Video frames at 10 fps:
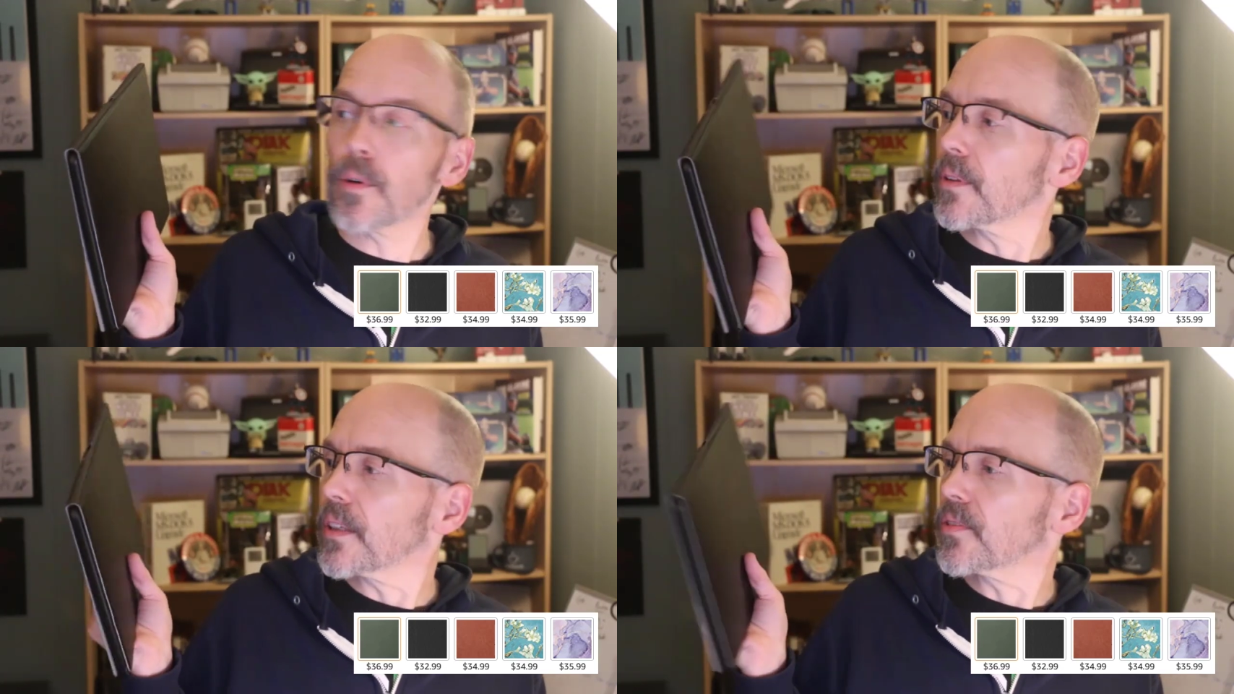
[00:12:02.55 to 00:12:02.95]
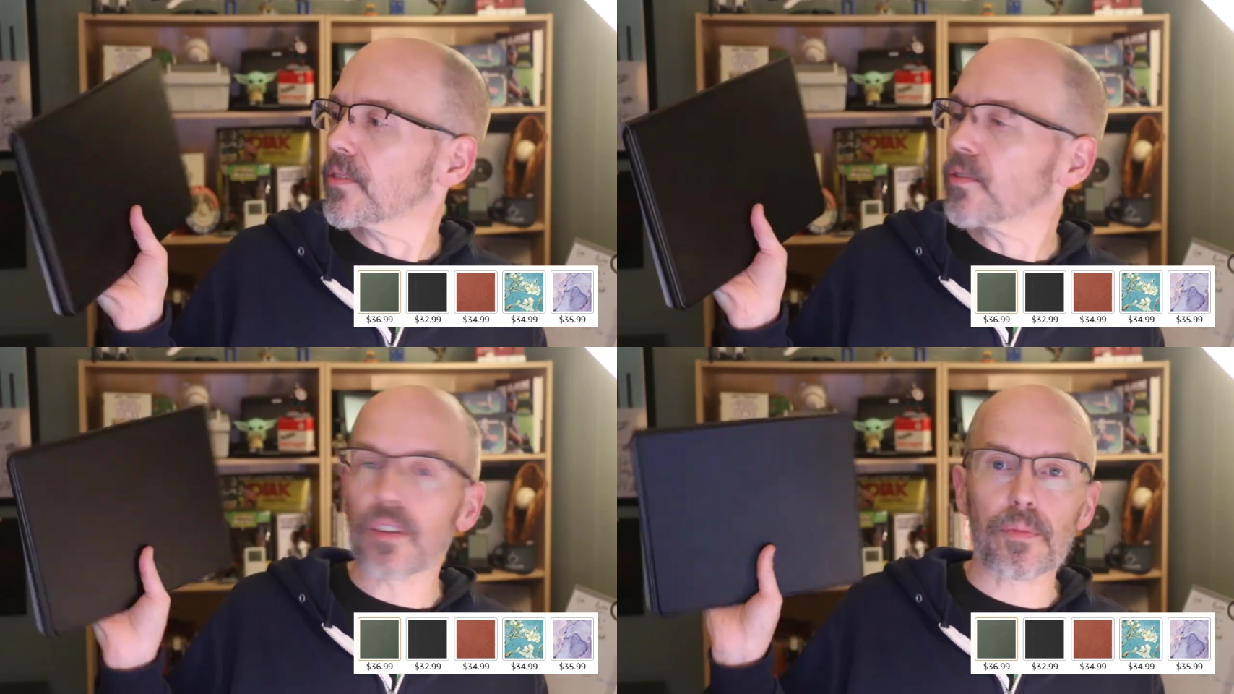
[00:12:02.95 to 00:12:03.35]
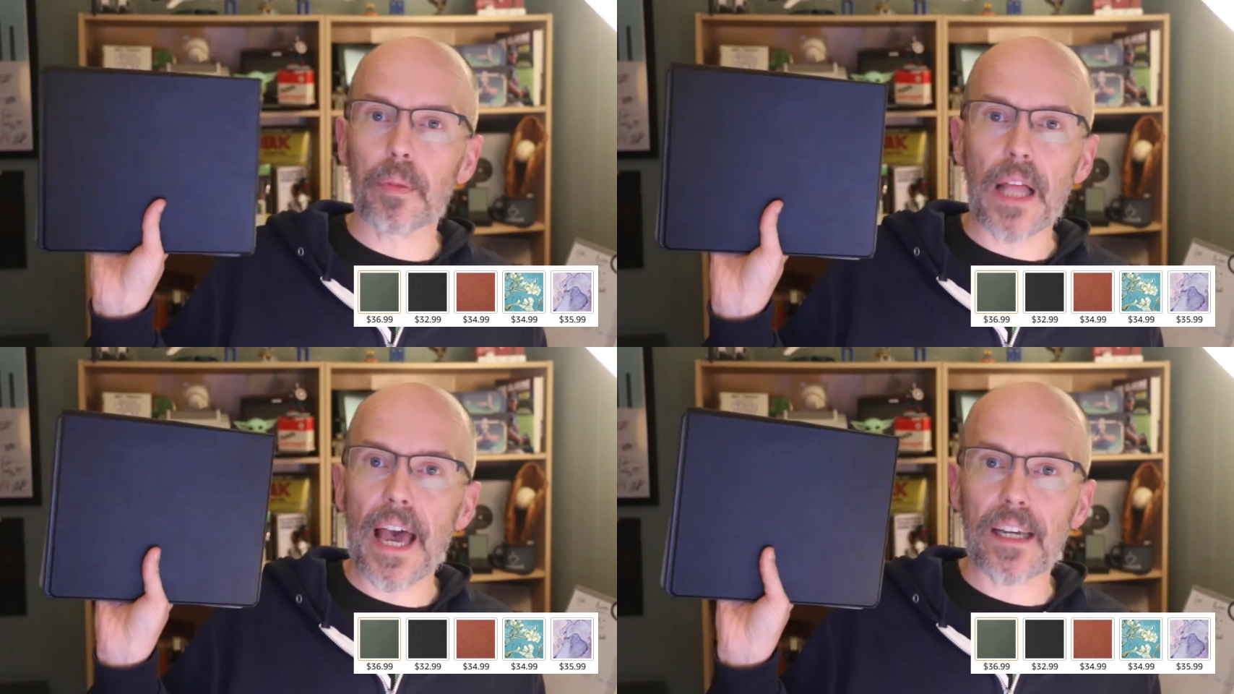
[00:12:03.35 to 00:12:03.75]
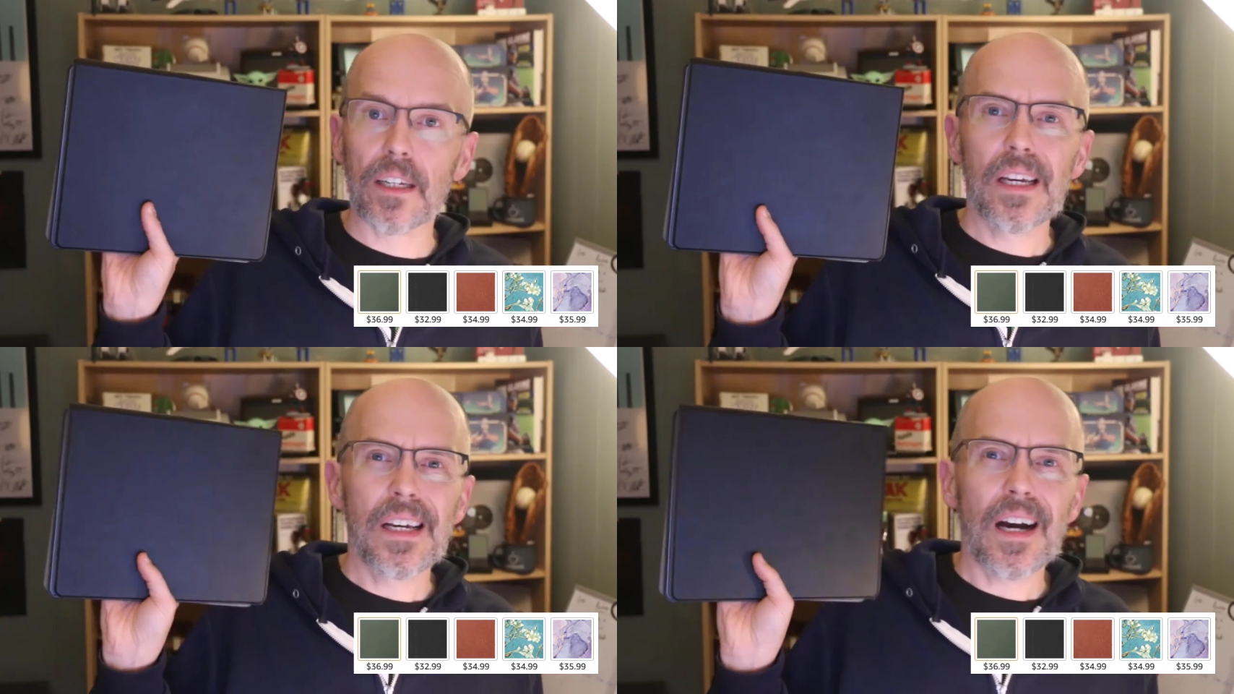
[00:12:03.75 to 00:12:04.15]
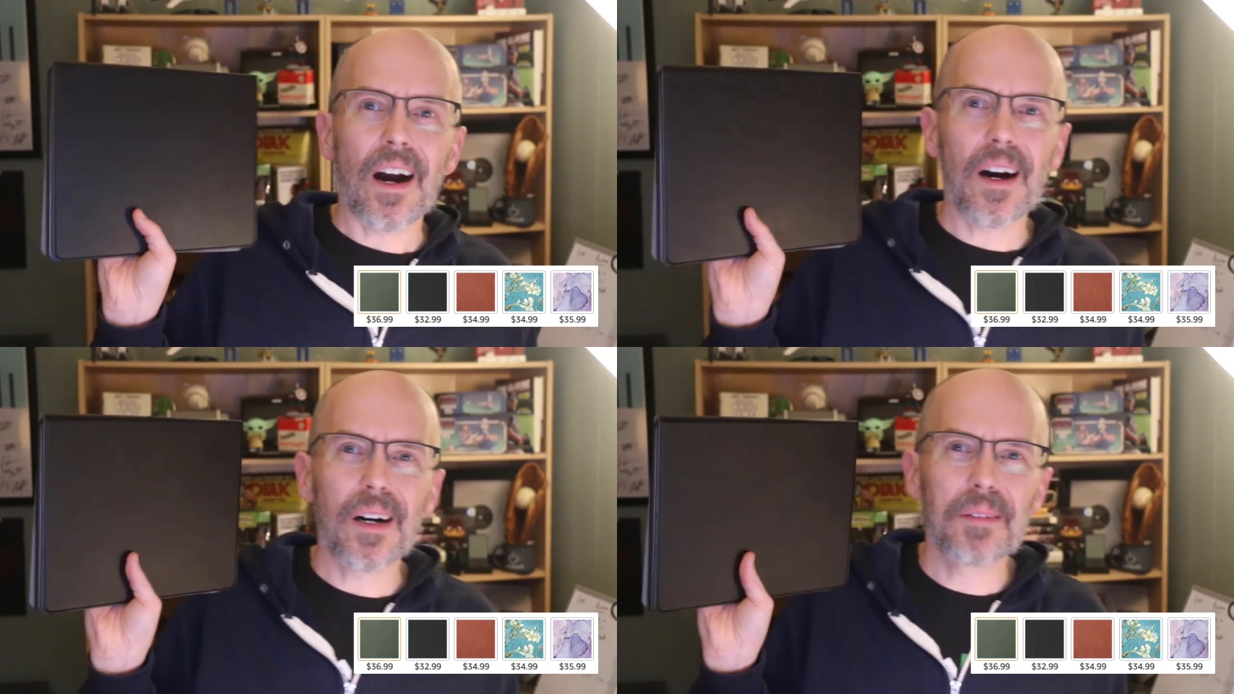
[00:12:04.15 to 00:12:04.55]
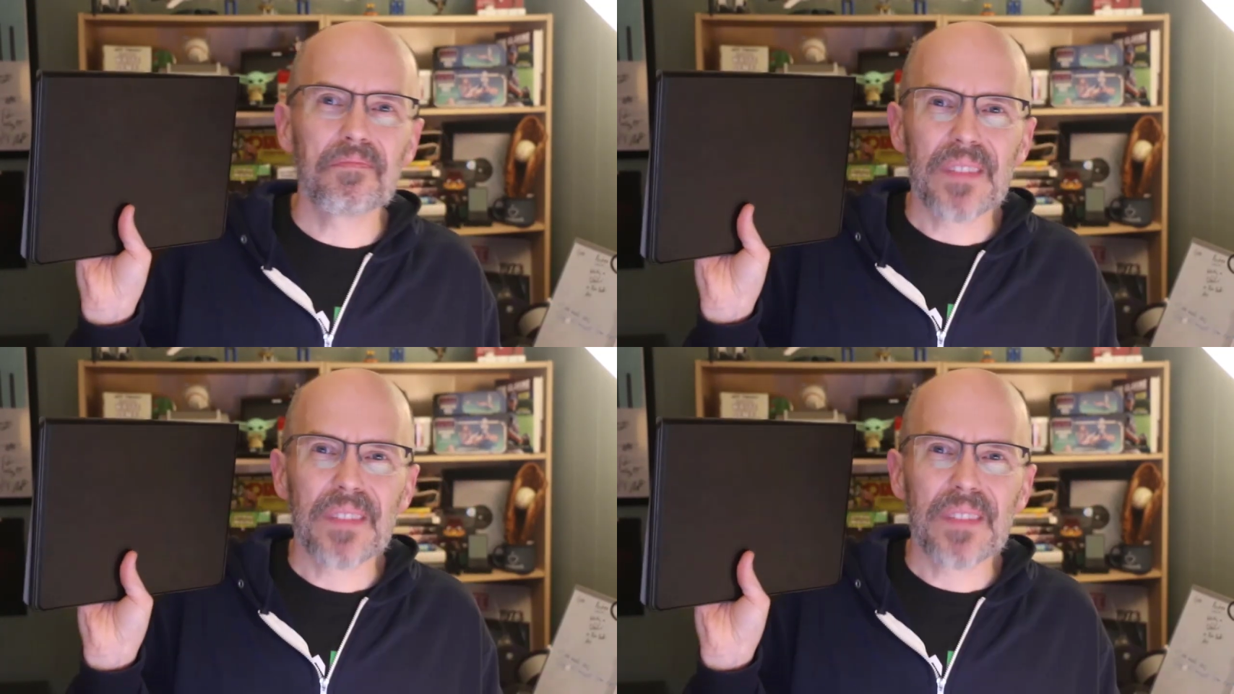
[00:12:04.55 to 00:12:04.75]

This is just black. The